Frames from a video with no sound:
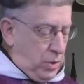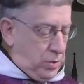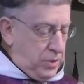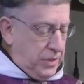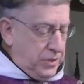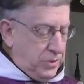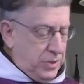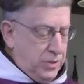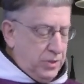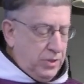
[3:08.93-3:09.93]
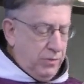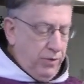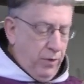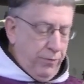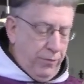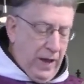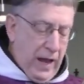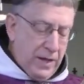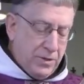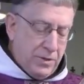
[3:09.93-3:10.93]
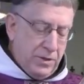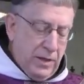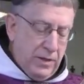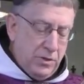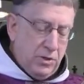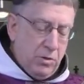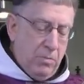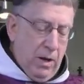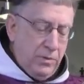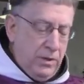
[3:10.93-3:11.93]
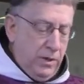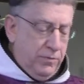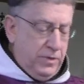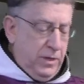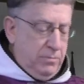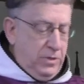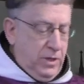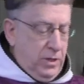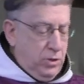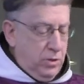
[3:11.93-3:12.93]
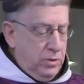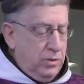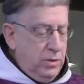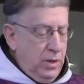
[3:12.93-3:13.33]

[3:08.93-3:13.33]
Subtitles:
Jesus' severe fast and surmounting of temptation